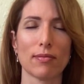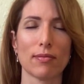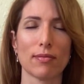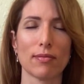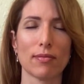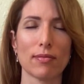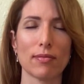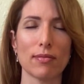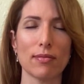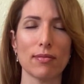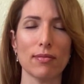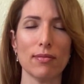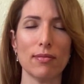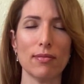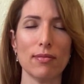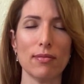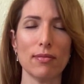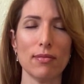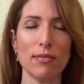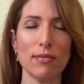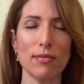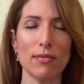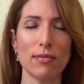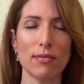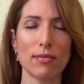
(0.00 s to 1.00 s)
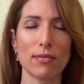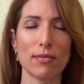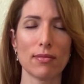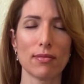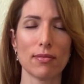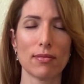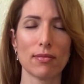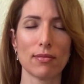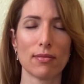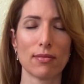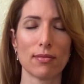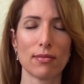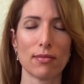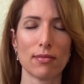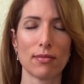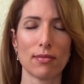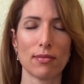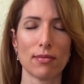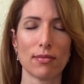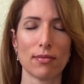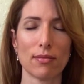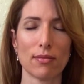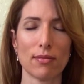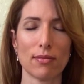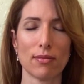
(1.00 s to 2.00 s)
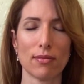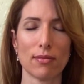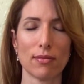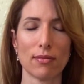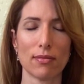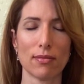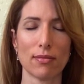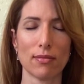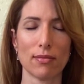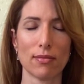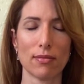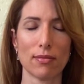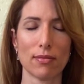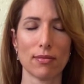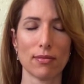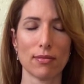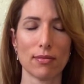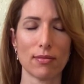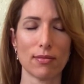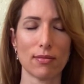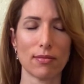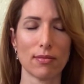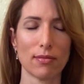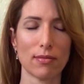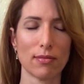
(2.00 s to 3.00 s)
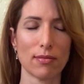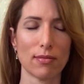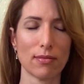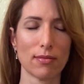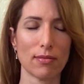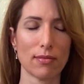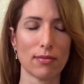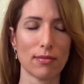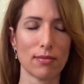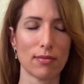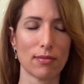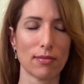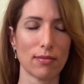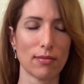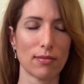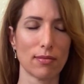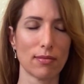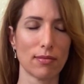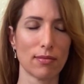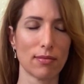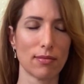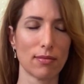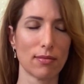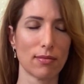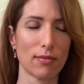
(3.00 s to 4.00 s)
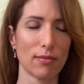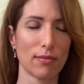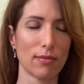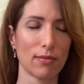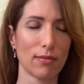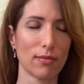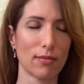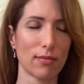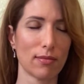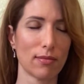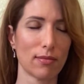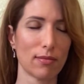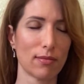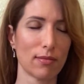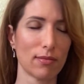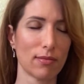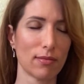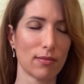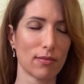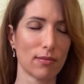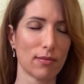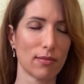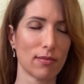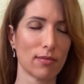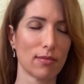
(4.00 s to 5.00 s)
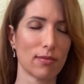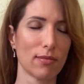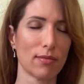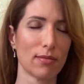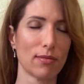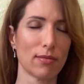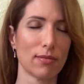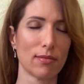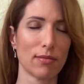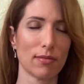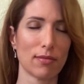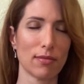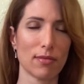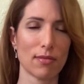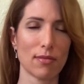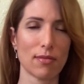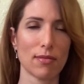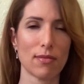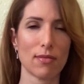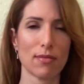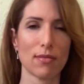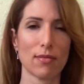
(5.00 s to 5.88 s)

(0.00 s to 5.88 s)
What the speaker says: (no one is talking)